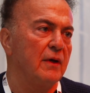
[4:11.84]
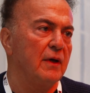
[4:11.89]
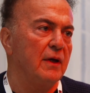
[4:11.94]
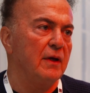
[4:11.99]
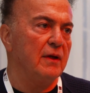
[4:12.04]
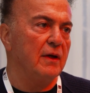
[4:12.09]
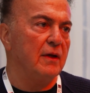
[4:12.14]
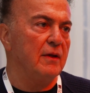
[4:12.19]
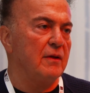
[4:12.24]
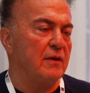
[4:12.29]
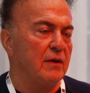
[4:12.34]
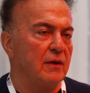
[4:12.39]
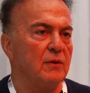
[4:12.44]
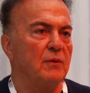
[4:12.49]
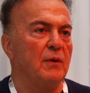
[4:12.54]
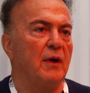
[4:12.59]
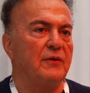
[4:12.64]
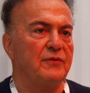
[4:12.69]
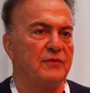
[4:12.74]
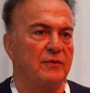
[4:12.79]
In the
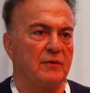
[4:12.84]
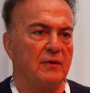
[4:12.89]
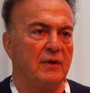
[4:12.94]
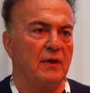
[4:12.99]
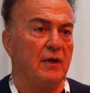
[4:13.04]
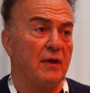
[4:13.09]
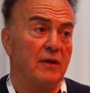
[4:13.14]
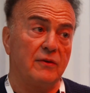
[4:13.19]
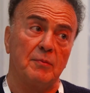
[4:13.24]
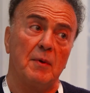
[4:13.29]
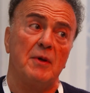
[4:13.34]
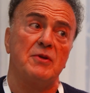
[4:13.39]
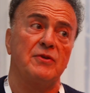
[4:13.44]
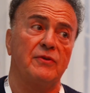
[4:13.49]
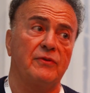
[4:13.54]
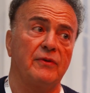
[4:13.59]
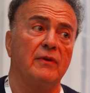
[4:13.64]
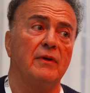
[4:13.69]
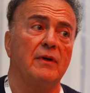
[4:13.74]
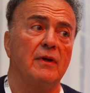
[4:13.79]
US,
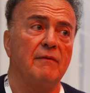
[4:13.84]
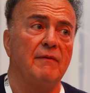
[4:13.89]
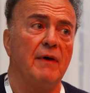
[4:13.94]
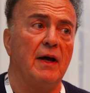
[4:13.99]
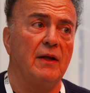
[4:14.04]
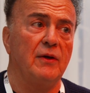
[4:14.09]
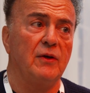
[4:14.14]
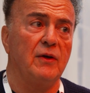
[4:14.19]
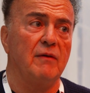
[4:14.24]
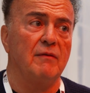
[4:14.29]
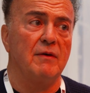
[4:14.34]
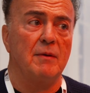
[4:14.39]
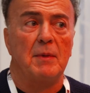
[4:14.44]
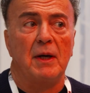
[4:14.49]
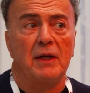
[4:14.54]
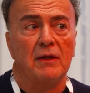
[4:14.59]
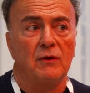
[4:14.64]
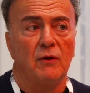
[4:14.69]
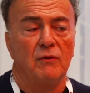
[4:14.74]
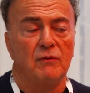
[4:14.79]
especially Silicon Valley, you have
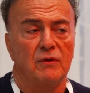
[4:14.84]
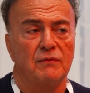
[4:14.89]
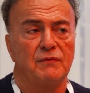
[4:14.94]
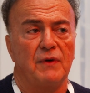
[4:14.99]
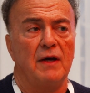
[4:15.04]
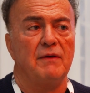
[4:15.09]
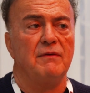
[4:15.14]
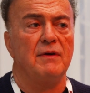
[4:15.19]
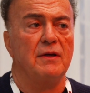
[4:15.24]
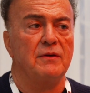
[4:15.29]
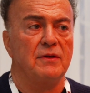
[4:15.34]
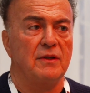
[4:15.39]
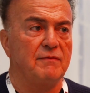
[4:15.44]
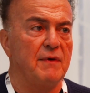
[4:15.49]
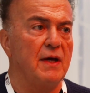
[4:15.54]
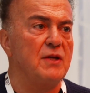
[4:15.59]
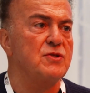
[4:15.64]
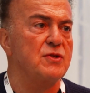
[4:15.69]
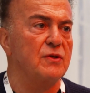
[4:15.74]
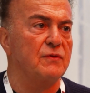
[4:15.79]
about over 500
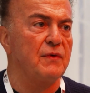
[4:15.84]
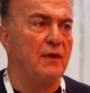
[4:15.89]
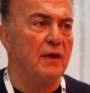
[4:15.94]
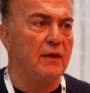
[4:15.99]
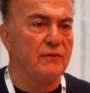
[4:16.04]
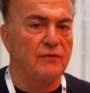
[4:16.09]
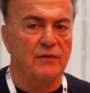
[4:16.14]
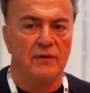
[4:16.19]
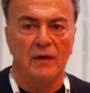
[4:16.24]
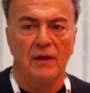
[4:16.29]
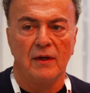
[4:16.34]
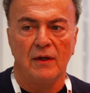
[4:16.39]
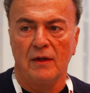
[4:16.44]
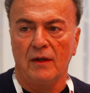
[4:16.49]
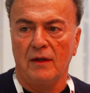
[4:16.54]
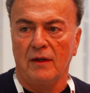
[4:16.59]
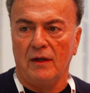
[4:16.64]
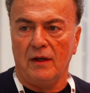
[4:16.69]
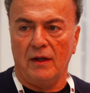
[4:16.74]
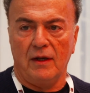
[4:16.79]
venture funds
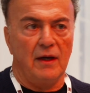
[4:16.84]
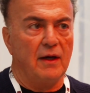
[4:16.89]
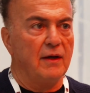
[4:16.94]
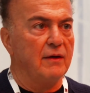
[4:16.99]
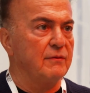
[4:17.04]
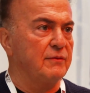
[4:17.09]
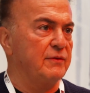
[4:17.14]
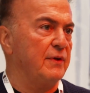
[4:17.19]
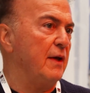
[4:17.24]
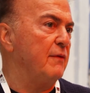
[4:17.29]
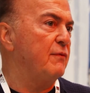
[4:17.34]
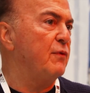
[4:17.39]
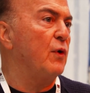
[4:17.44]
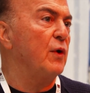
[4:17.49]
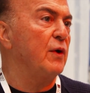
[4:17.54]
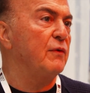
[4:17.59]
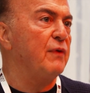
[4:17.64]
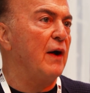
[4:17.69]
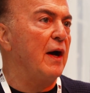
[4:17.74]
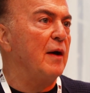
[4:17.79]
in a, say,
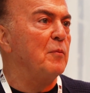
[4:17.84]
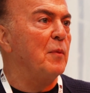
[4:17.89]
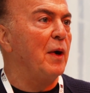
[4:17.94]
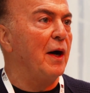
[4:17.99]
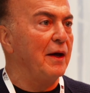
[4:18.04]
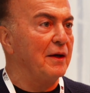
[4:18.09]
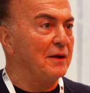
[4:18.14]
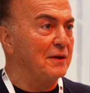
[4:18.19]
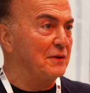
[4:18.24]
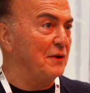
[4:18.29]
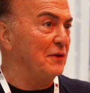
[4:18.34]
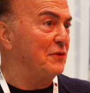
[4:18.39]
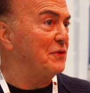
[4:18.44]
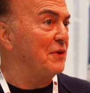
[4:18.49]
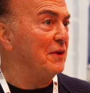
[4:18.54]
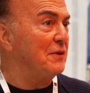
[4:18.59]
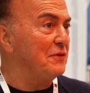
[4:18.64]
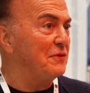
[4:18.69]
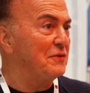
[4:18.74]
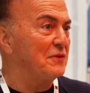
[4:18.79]
45-mile
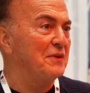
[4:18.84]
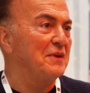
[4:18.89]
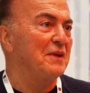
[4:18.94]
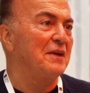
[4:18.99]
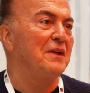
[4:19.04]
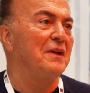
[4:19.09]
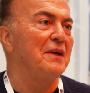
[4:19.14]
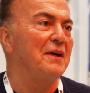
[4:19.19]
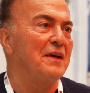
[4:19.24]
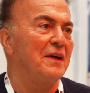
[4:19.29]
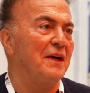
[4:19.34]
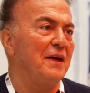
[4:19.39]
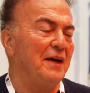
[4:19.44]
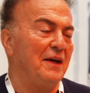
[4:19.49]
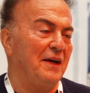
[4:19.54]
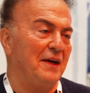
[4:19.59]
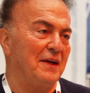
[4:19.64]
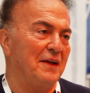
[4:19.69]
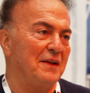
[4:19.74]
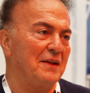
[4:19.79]
distance.
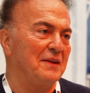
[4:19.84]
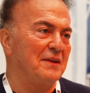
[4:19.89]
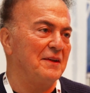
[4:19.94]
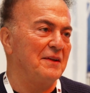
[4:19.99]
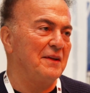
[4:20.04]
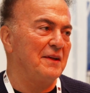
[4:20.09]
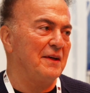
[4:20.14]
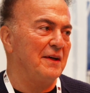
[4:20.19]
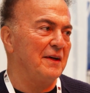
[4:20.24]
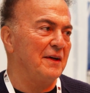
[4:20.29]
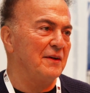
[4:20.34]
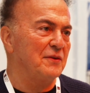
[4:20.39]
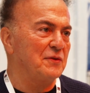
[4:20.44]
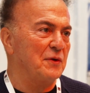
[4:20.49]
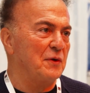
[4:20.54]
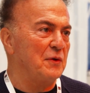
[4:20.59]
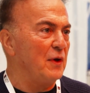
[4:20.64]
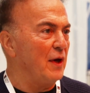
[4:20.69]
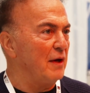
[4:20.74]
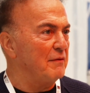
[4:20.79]
And
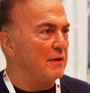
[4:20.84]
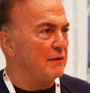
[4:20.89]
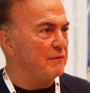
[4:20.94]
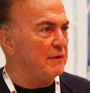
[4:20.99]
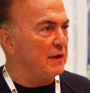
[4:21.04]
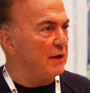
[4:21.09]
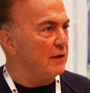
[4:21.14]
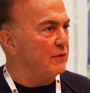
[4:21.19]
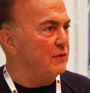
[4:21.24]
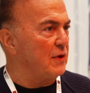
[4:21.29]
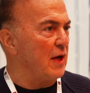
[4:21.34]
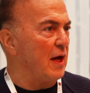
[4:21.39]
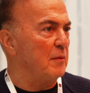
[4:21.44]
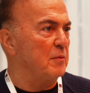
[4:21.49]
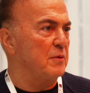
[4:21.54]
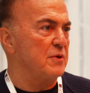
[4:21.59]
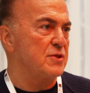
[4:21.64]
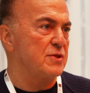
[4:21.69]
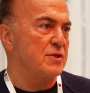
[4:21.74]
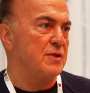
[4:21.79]
so you have a very
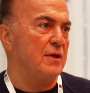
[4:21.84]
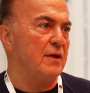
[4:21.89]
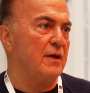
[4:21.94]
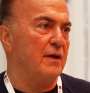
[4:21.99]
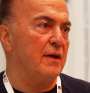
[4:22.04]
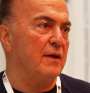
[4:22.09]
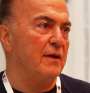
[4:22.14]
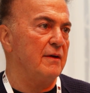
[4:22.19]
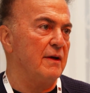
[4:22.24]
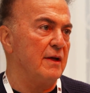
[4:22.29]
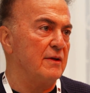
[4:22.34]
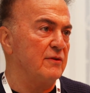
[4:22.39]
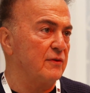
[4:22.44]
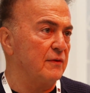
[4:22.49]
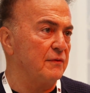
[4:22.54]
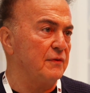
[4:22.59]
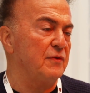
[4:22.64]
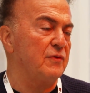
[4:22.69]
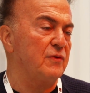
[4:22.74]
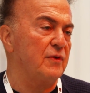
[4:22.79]
established and
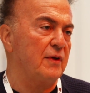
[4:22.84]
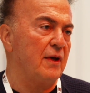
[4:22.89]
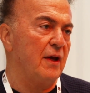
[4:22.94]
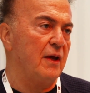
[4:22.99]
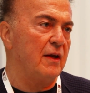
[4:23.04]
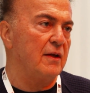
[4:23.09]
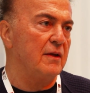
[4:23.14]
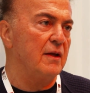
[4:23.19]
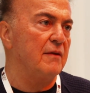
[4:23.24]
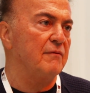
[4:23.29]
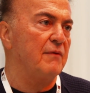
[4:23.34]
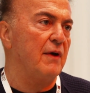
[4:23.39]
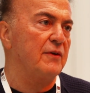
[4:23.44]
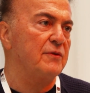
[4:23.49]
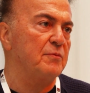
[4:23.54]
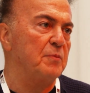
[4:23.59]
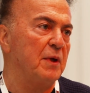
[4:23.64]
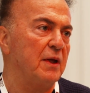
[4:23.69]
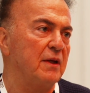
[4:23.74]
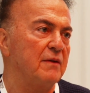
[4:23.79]
sophisticated
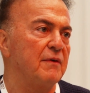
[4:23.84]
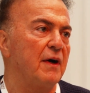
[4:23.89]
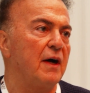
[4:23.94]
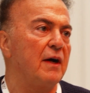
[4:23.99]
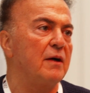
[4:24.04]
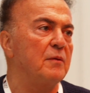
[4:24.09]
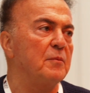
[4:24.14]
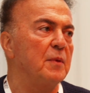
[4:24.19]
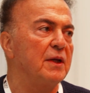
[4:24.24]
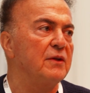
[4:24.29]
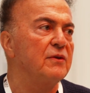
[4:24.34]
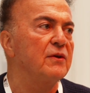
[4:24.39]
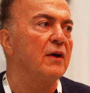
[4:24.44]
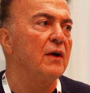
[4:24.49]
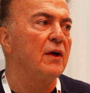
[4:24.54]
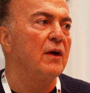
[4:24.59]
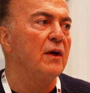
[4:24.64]
investment environment.